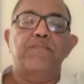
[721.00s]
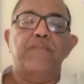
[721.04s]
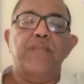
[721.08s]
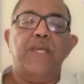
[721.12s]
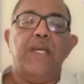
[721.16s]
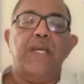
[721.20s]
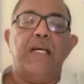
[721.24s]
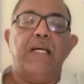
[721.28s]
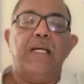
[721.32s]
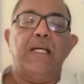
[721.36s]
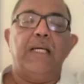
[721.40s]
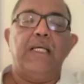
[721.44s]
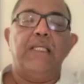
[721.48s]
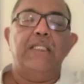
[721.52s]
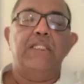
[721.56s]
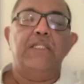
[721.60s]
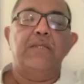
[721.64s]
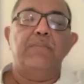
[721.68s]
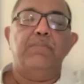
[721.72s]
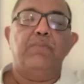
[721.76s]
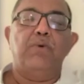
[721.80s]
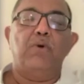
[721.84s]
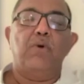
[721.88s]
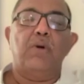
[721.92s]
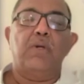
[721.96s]
it's
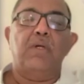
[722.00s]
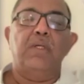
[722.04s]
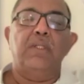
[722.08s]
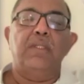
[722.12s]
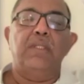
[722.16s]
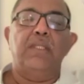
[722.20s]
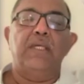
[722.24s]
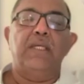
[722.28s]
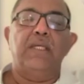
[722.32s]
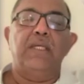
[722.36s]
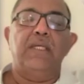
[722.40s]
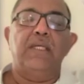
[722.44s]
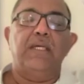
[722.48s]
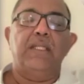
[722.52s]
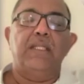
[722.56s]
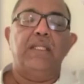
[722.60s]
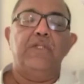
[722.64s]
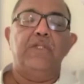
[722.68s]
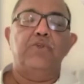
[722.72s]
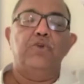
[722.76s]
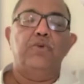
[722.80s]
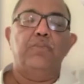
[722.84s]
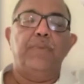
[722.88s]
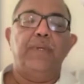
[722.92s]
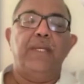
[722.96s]
important that they
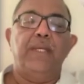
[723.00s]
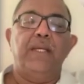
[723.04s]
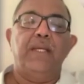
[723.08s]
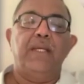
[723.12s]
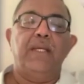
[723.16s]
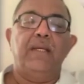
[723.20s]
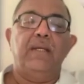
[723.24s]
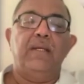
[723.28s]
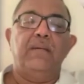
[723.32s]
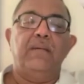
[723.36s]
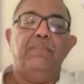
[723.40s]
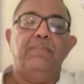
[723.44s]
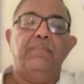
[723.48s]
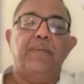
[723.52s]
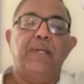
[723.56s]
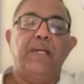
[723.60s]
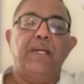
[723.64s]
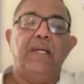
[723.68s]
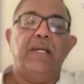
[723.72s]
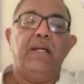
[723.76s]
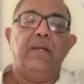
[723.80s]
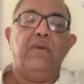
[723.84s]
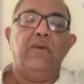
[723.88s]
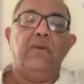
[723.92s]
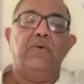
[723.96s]
should be getting
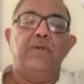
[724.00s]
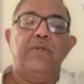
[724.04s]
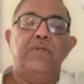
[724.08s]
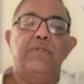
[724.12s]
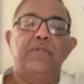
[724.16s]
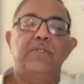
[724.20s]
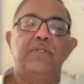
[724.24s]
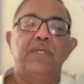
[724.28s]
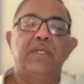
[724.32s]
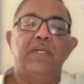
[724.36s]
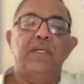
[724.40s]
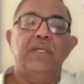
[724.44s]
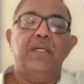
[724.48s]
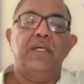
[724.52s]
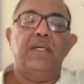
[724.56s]
clear liquids